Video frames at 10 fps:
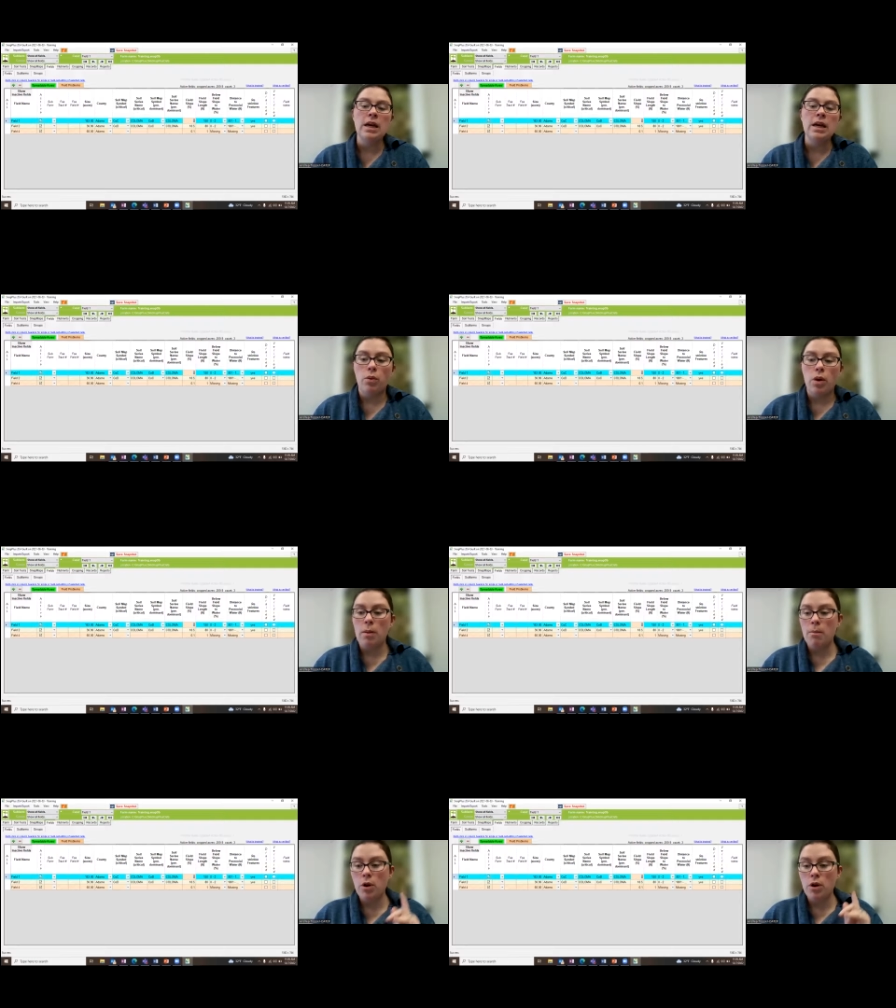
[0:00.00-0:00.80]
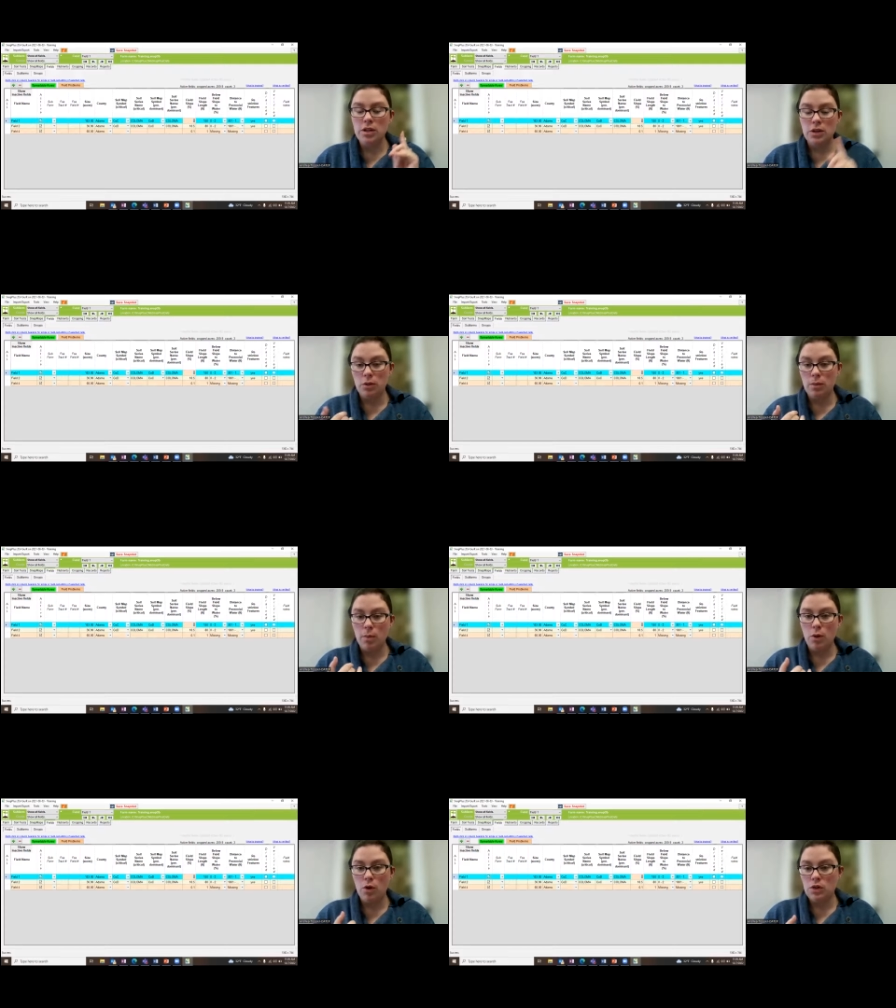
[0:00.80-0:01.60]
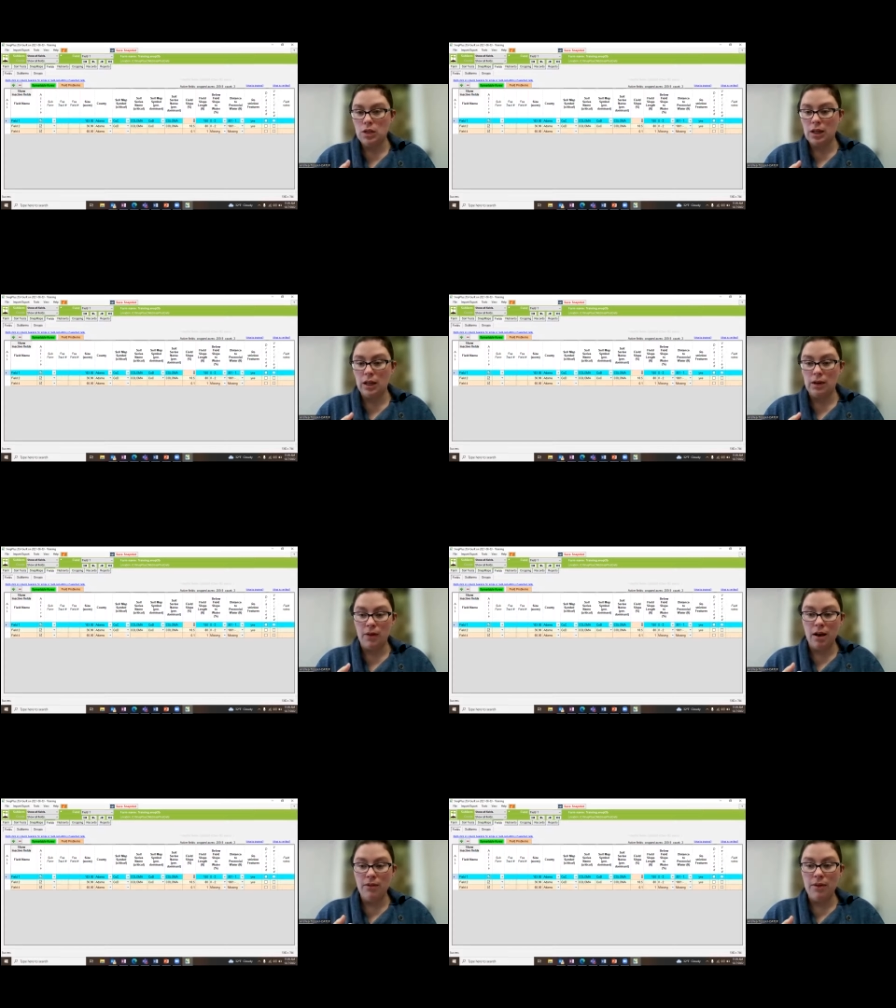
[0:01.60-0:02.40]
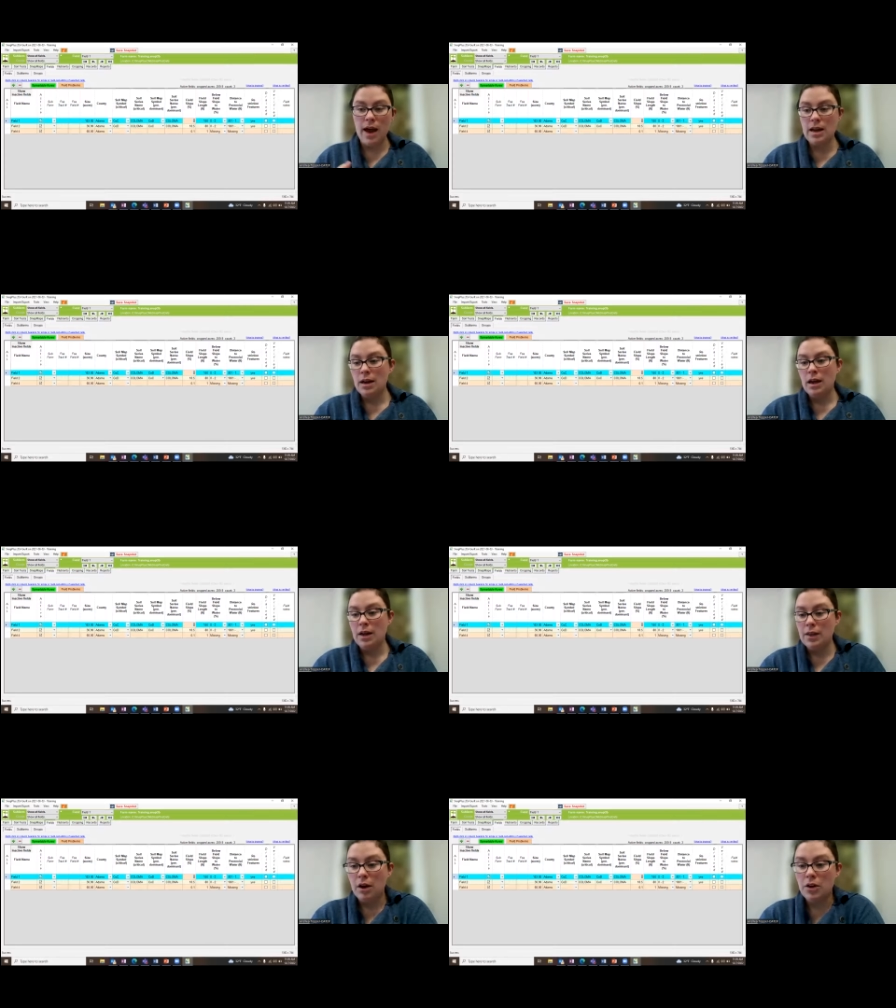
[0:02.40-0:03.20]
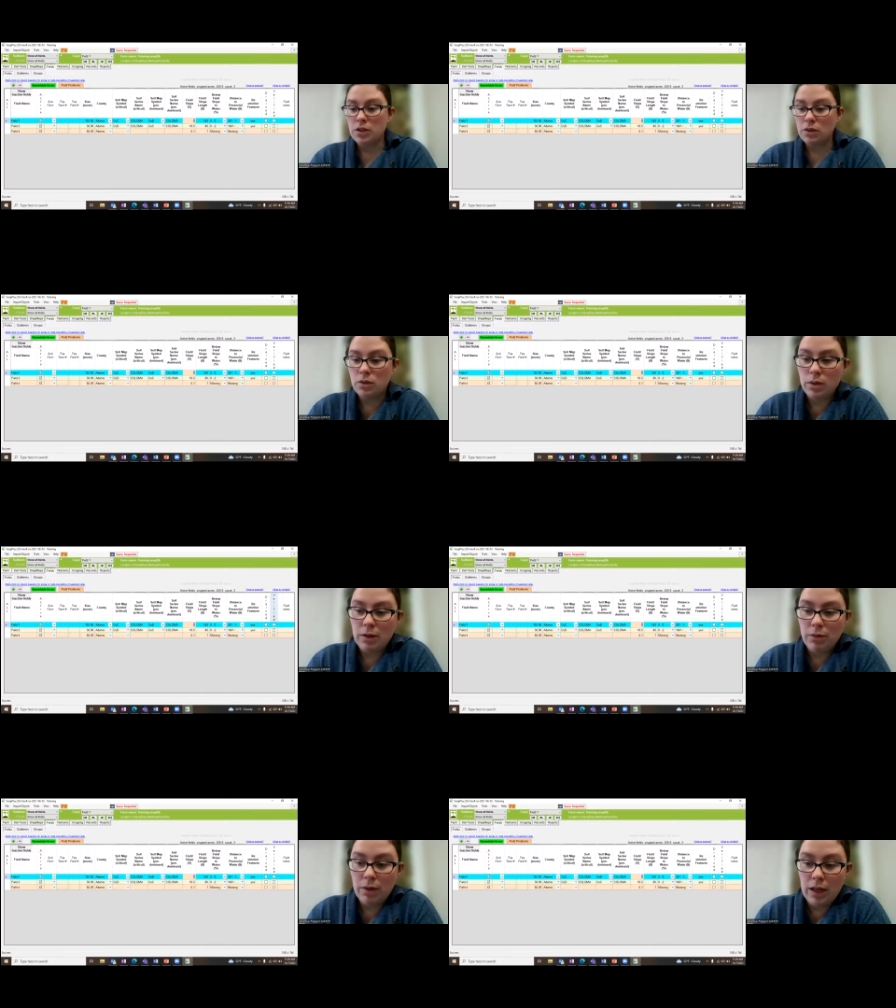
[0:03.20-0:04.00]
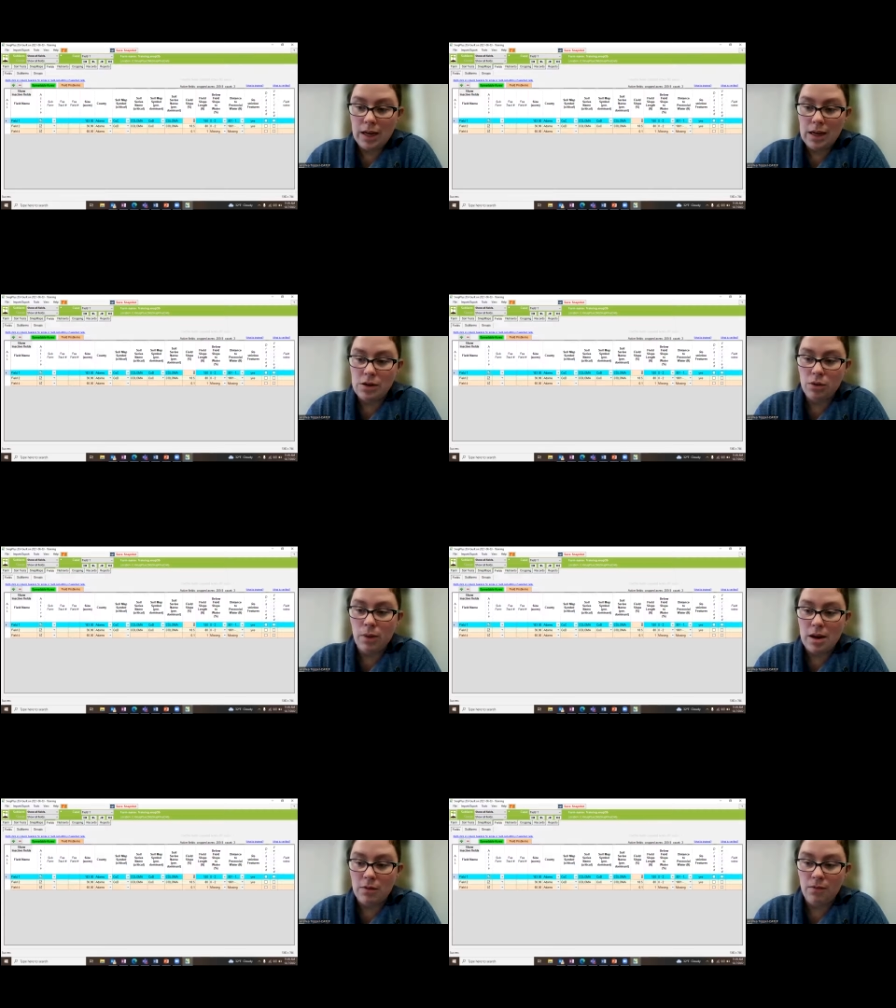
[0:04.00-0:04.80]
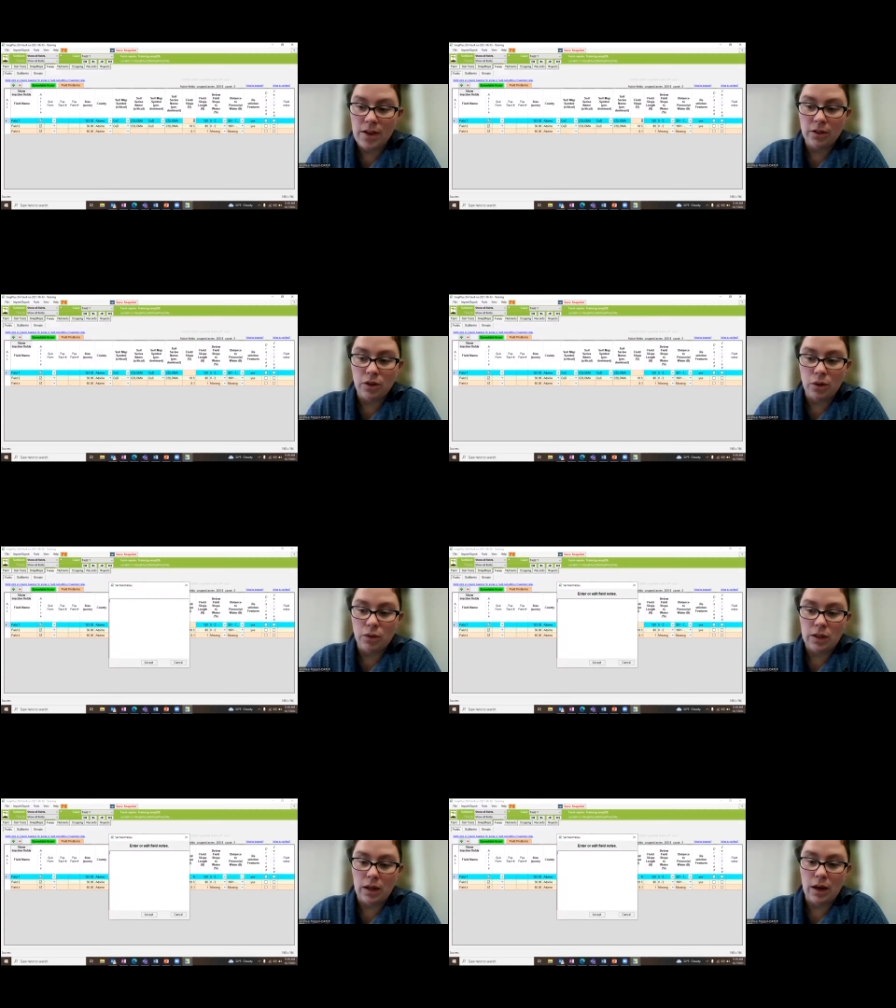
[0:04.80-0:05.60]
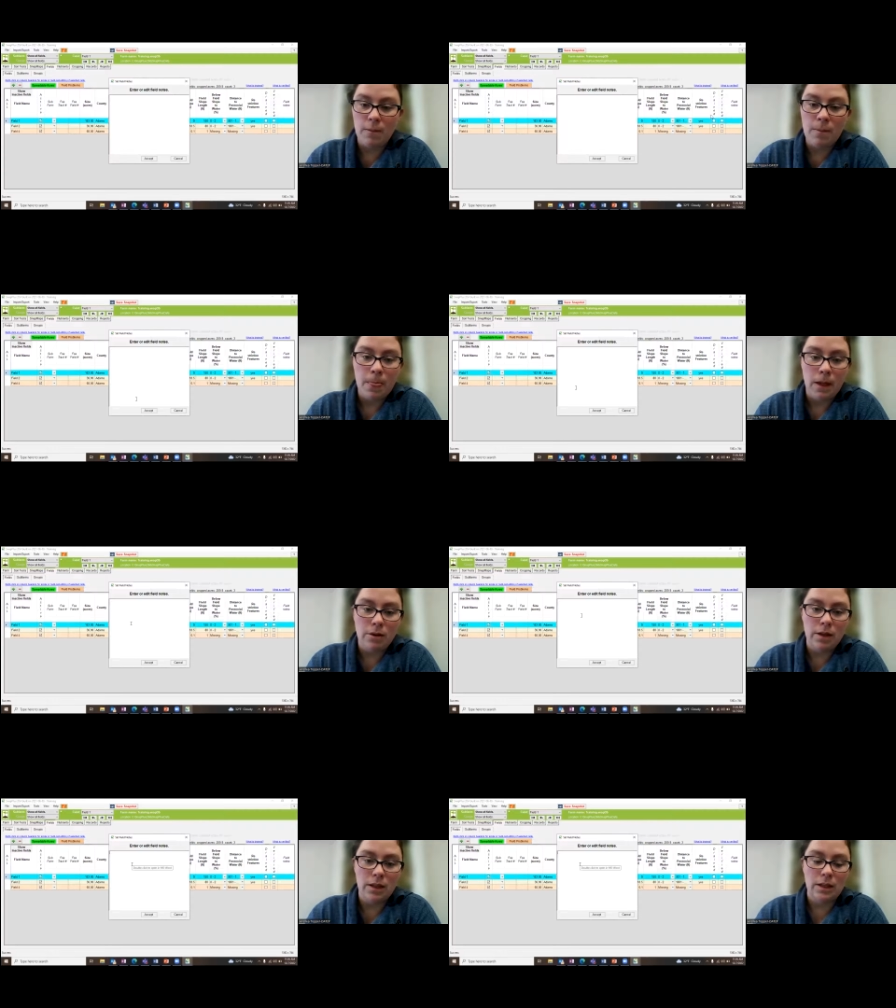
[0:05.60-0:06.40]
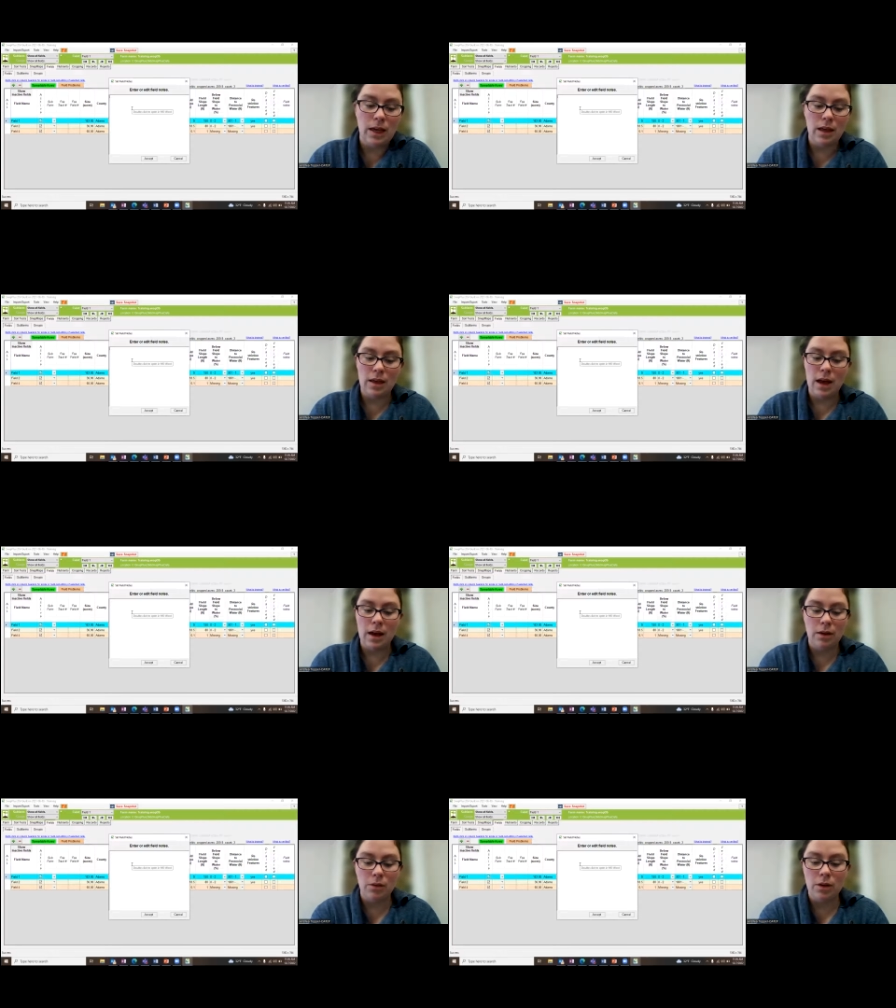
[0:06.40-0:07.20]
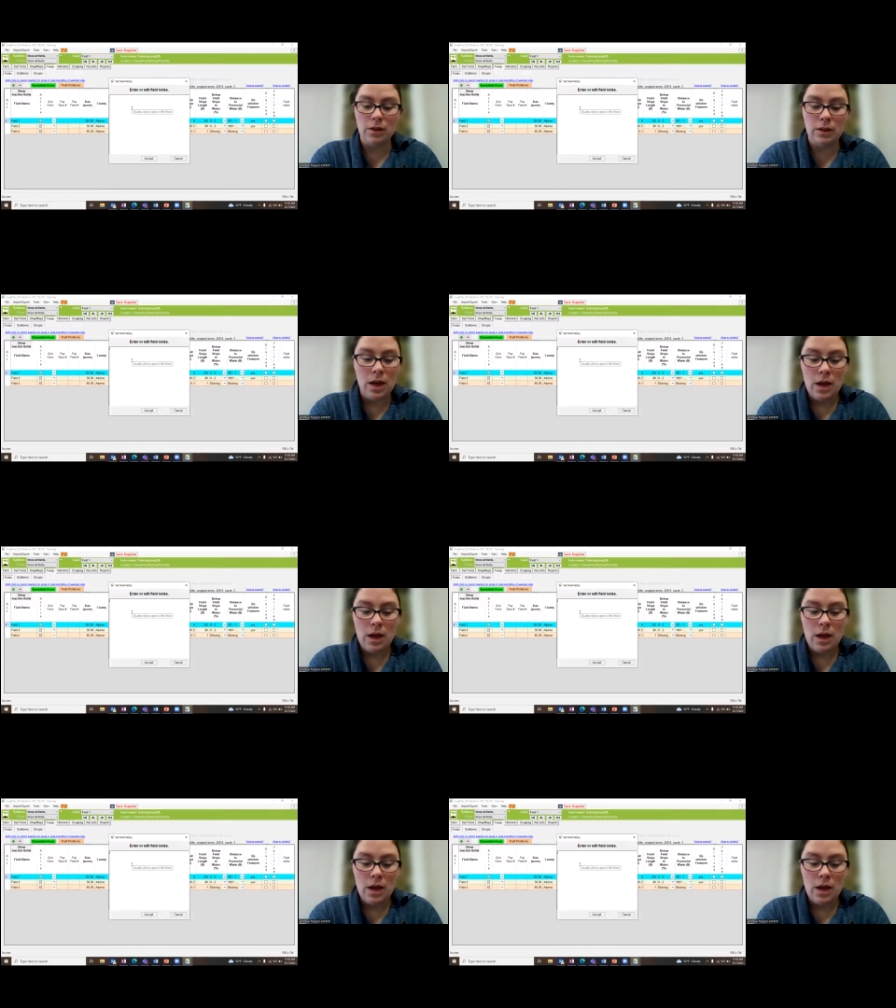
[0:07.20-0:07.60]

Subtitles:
So important to remember to click verified. And then also it's really, really handy to write field notes in here. You can say that it was